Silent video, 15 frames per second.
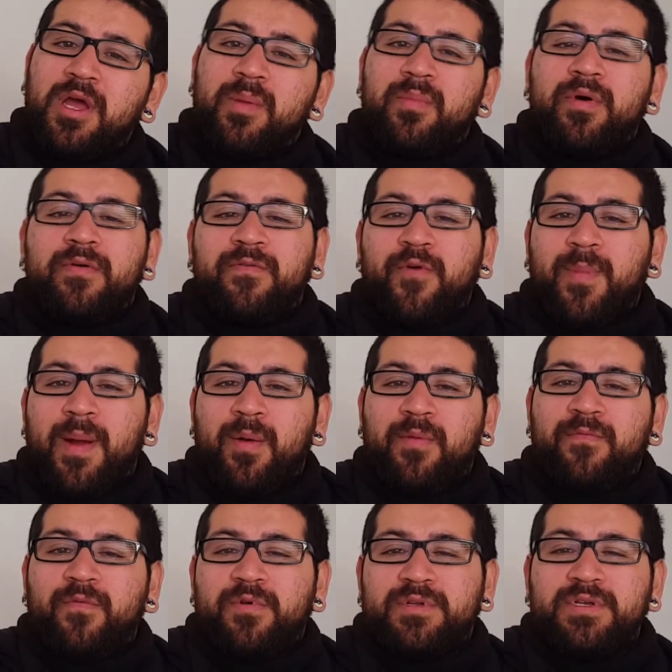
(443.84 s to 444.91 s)
but
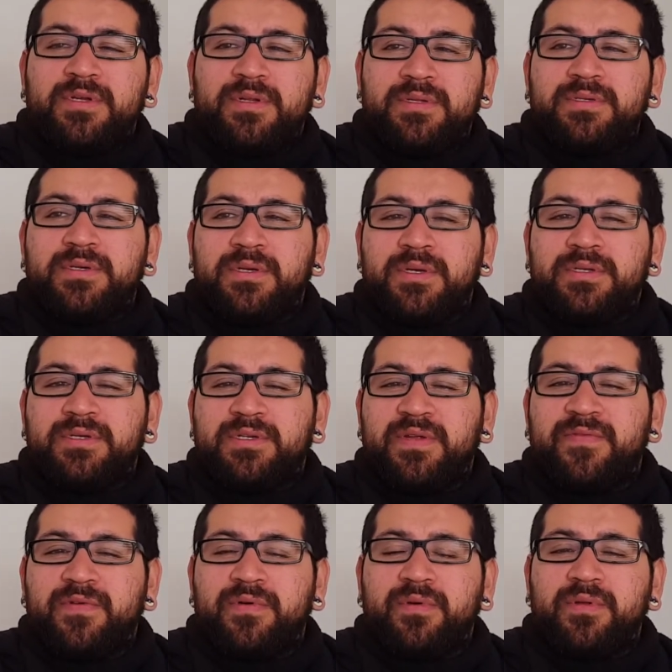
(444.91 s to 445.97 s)
4x114, it's a
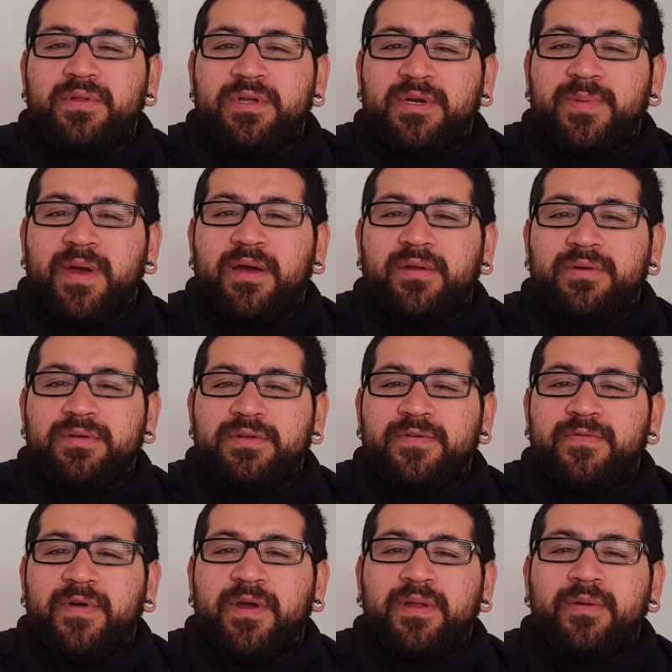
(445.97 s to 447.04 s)
difficult lug pattern to
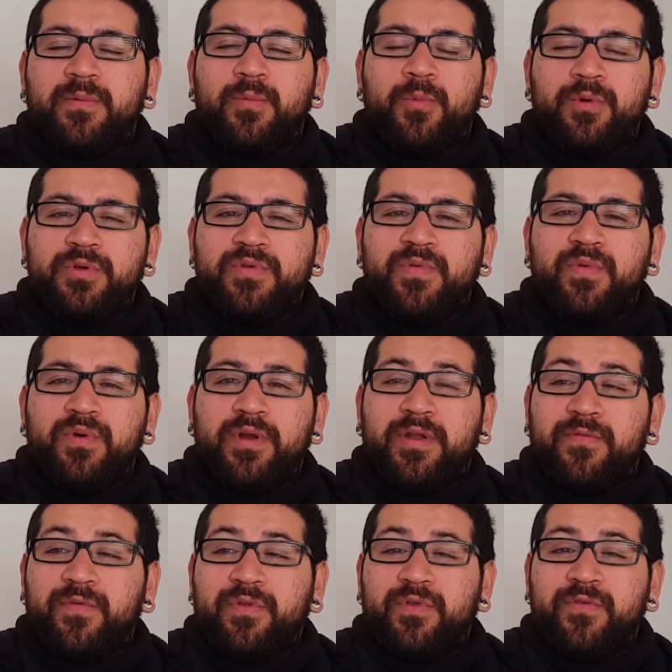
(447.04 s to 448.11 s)
find wheels for. And
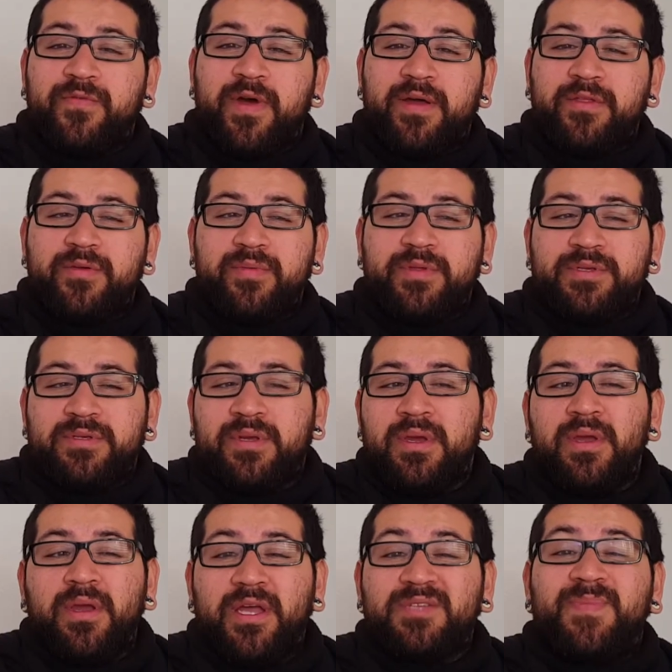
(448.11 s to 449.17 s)
if you do find them, it's
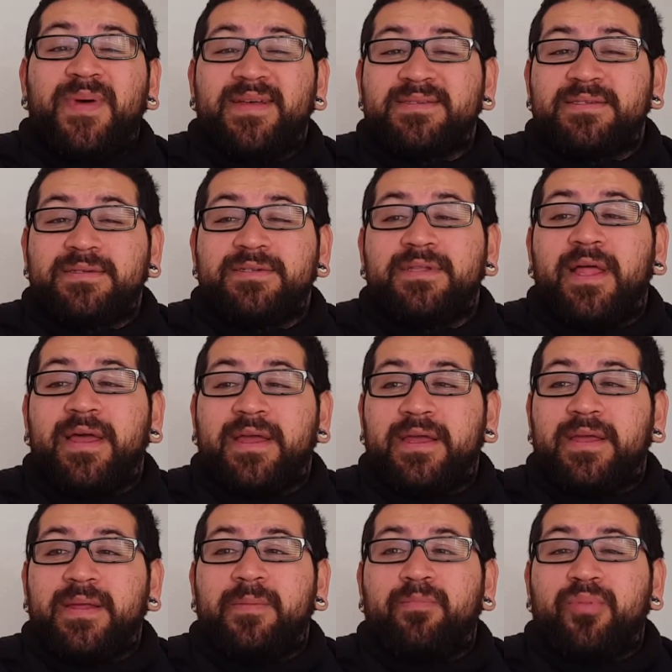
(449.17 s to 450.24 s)
best to
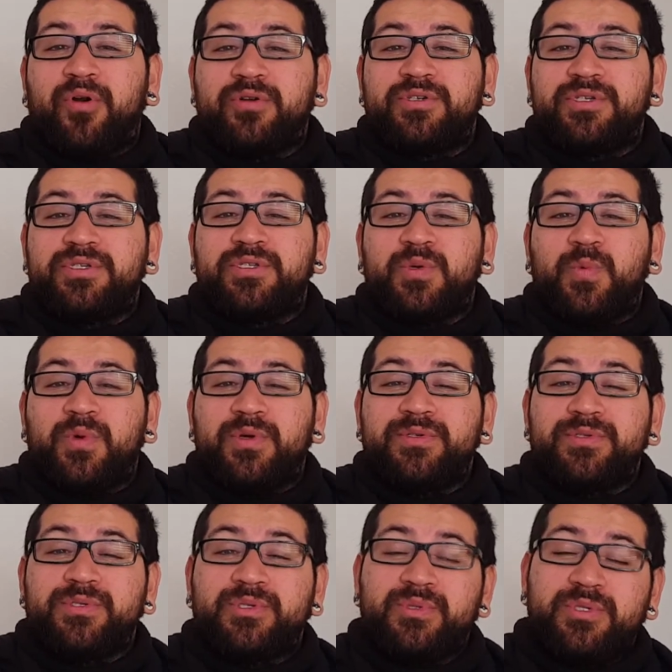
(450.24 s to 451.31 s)
like purchase the
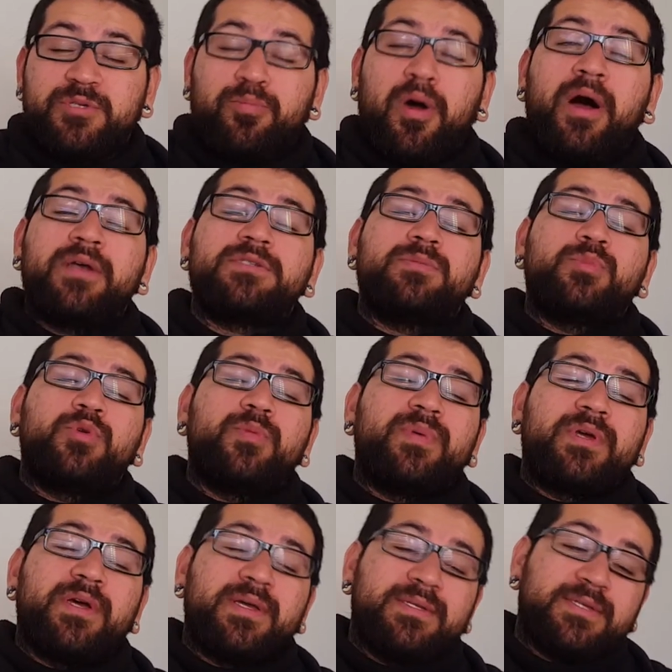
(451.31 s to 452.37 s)
wheels as soon as possible,
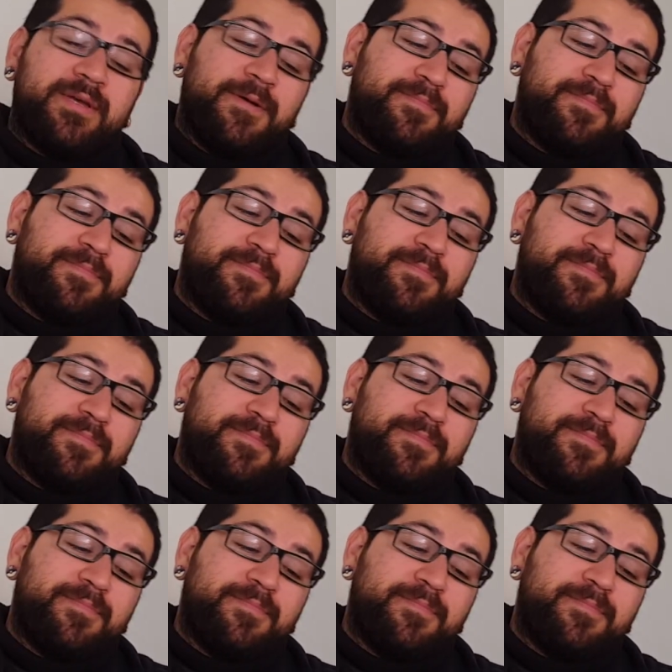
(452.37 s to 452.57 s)
because